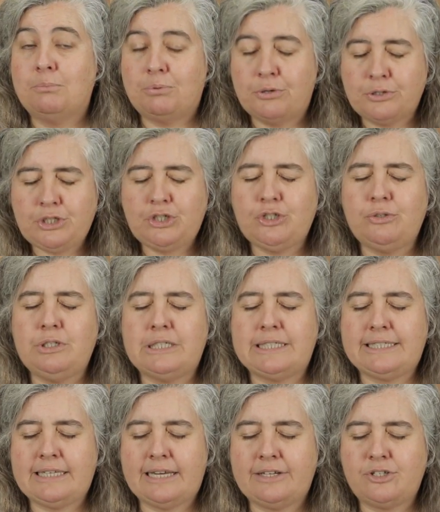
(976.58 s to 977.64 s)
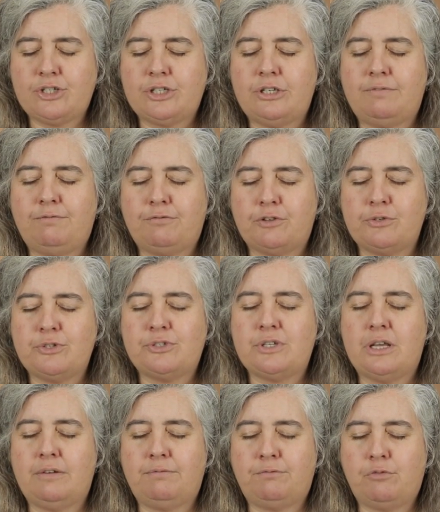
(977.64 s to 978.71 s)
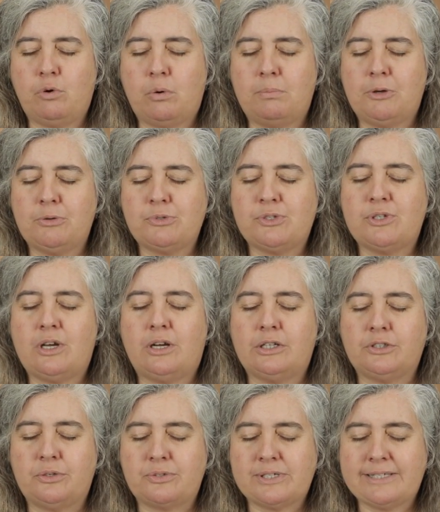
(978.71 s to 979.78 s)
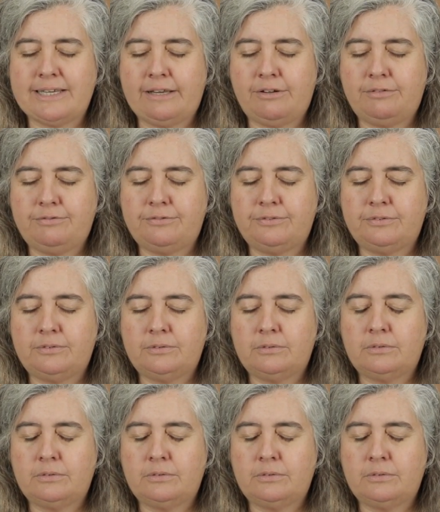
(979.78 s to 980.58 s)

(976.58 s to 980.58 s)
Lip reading: Put your attention first and foremost on yourself,